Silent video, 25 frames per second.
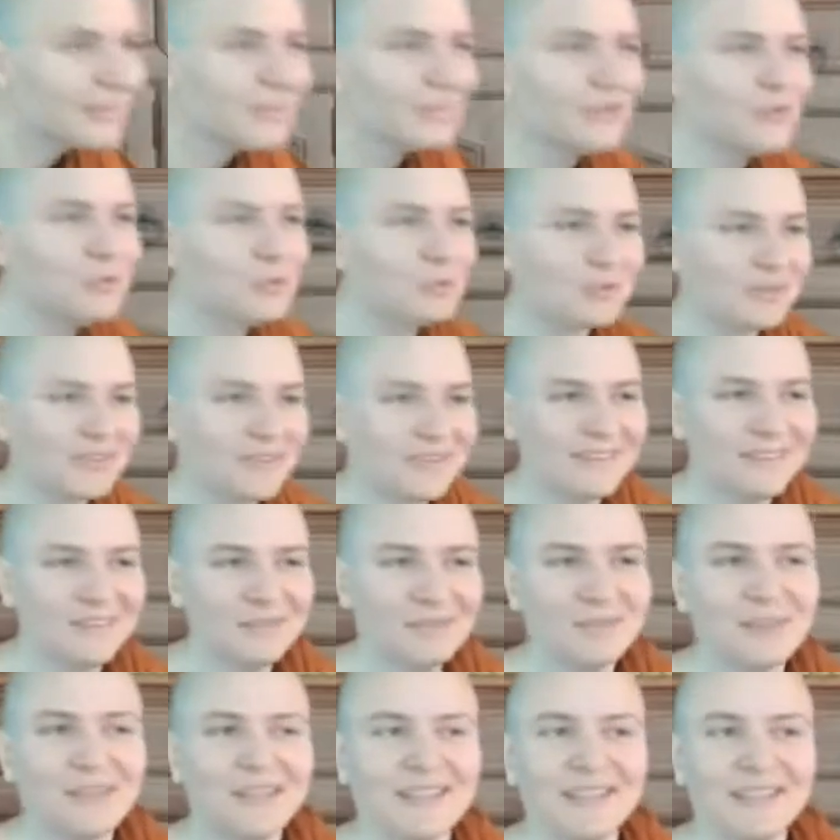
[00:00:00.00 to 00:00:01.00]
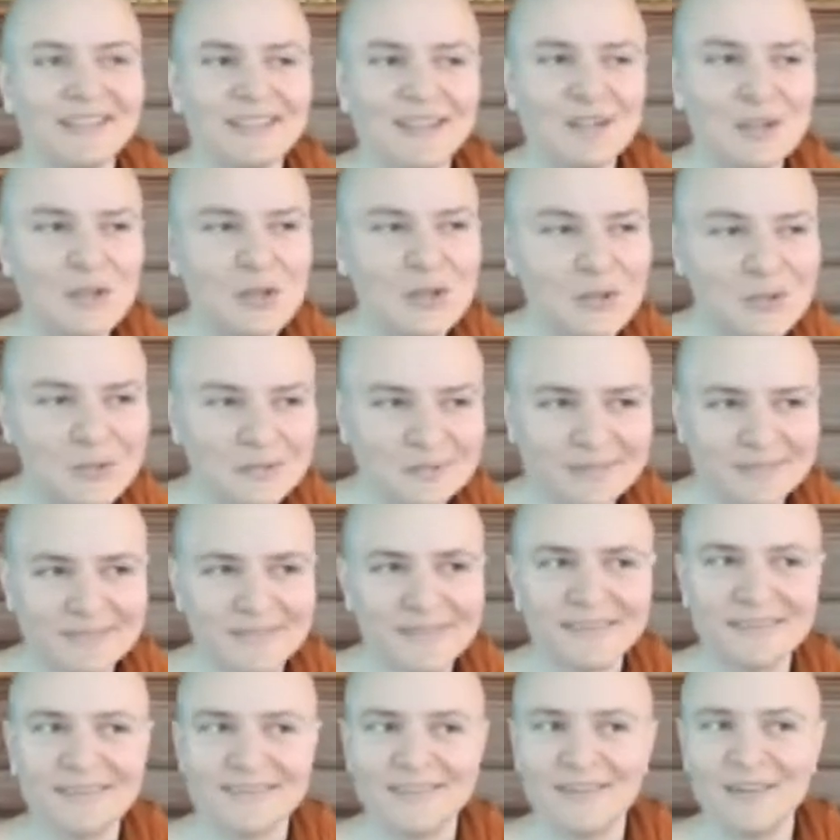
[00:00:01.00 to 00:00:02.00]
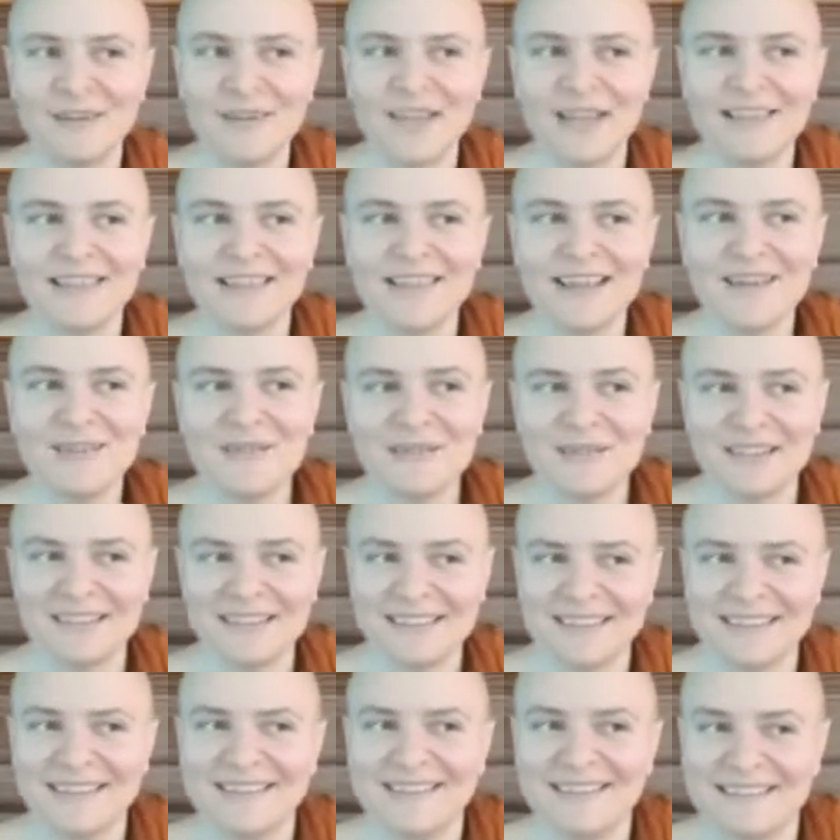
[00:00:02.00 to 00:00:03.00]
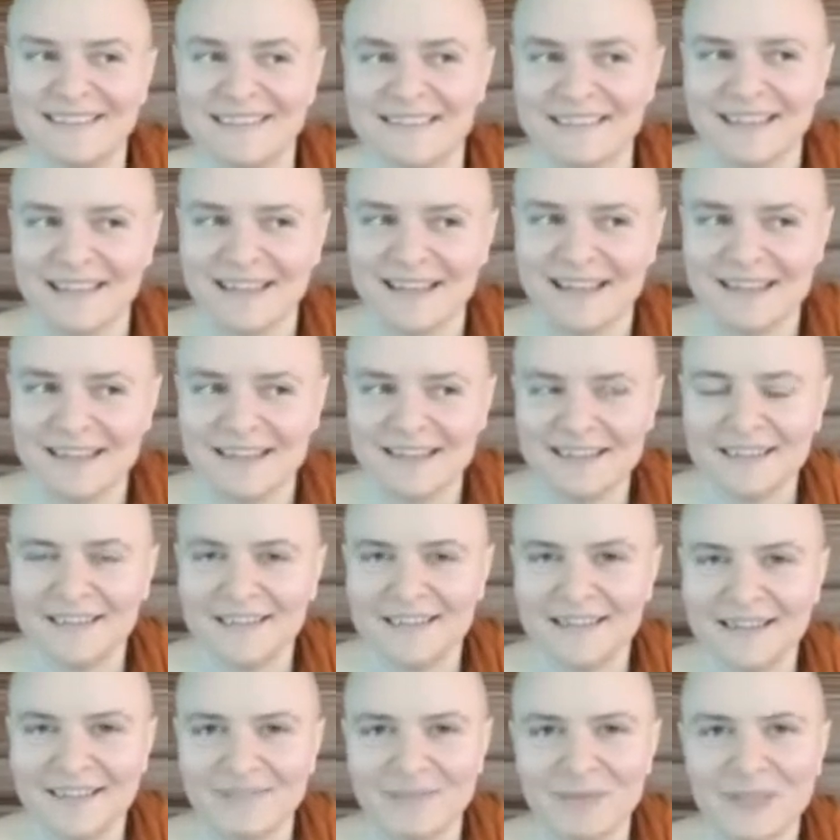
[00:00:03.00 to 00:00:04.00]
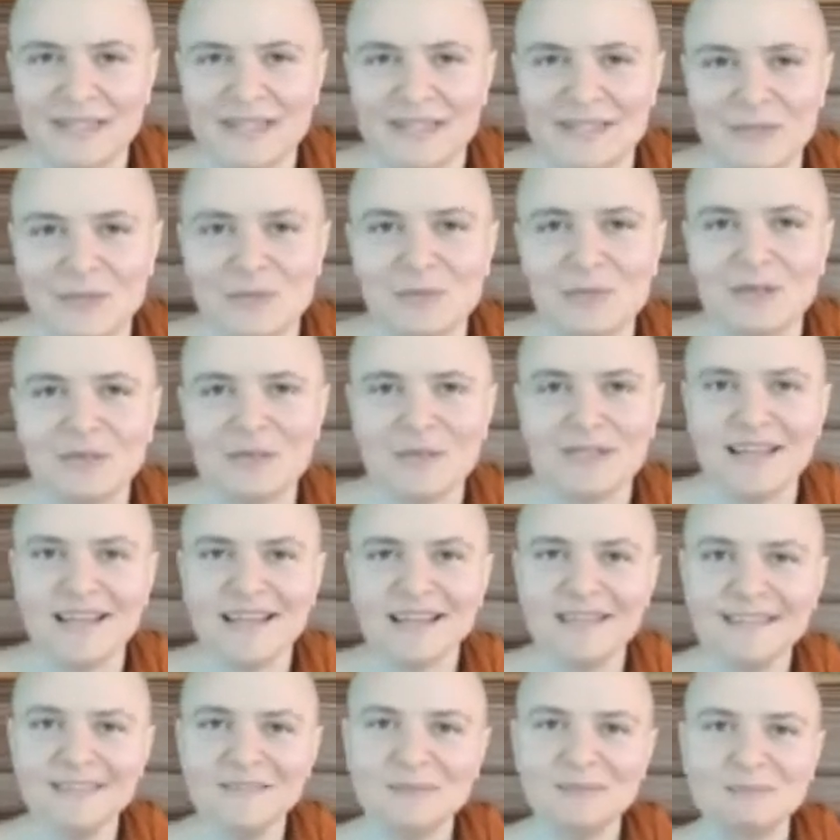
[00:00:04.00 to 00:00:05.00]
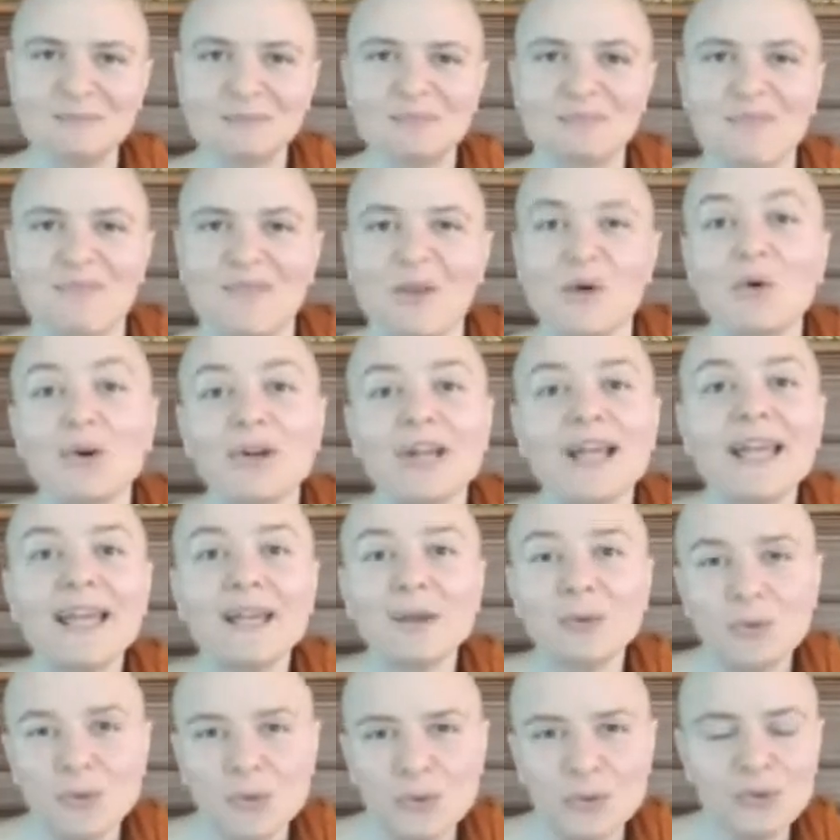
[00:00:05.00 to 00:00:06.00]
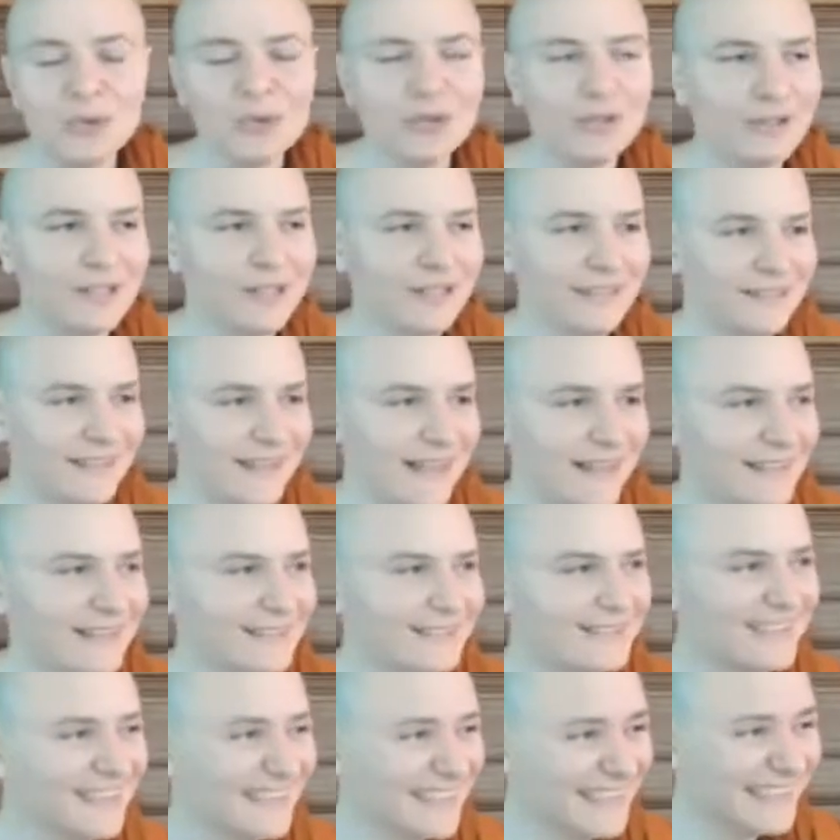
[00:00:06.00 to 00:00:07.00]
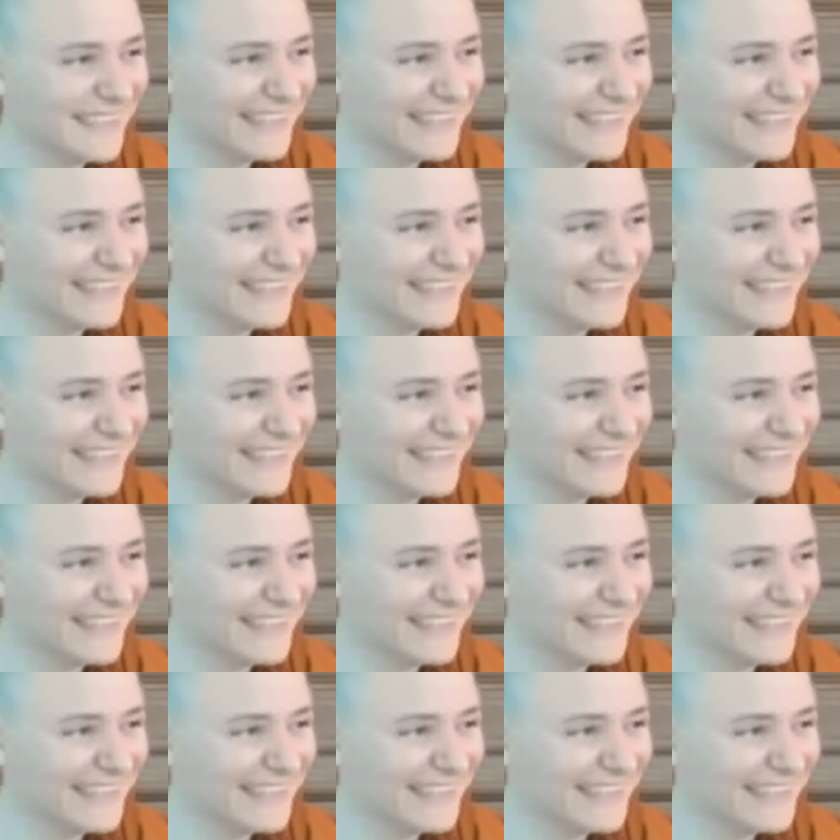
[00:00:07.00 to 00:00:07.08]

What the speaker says: eunuch. Okay, that Dante Sumano said, or eunuco in Italian.